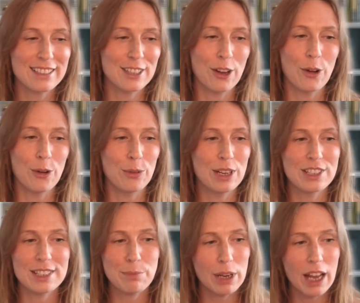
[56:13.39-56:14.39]
So we
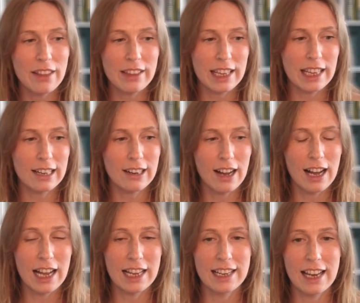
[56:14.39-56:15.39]
just put all the gear
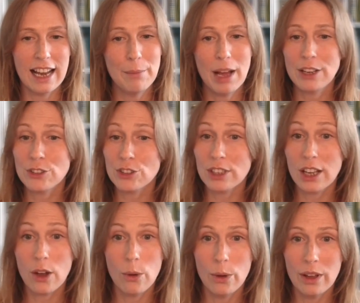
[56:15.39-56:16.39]
on. I'm not usually
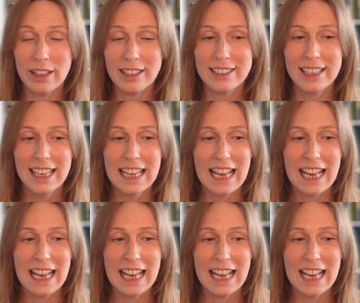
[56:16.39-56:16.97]
cold.